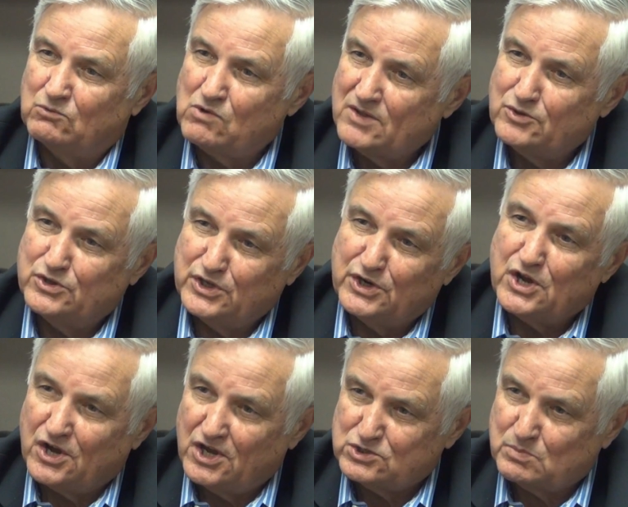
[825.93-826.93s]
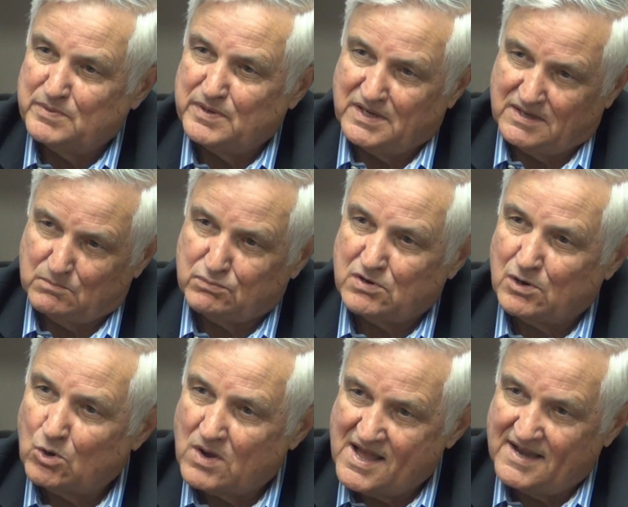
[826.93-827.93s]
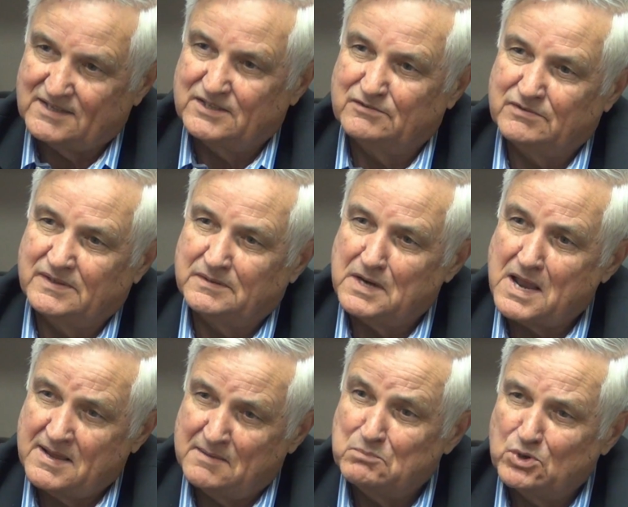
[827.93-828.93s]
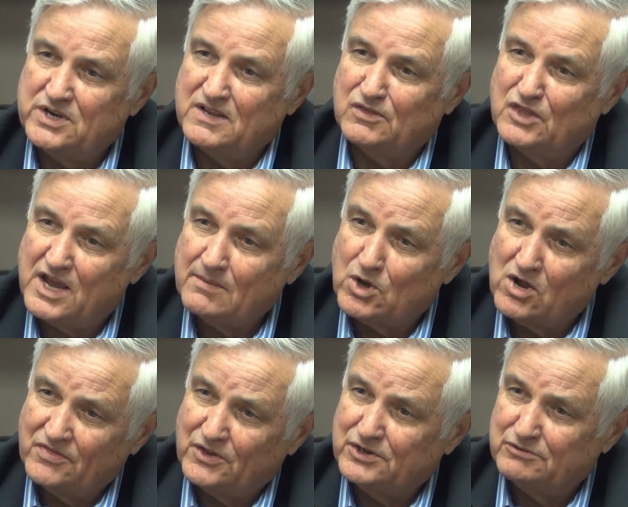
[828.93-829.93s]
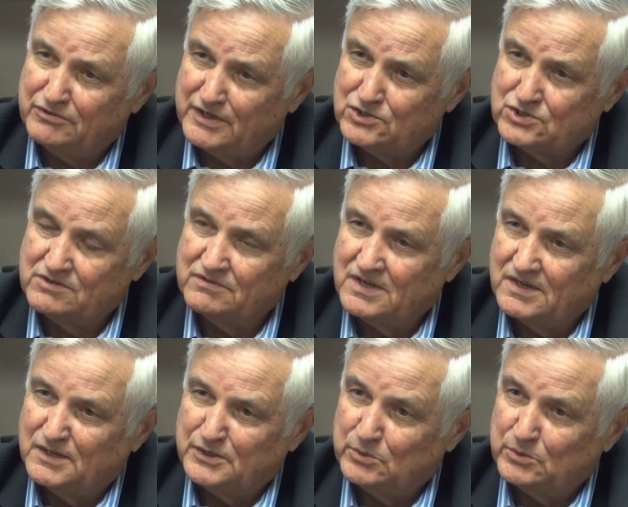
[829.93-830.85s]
rather than us being proactive and putting them on the defensive,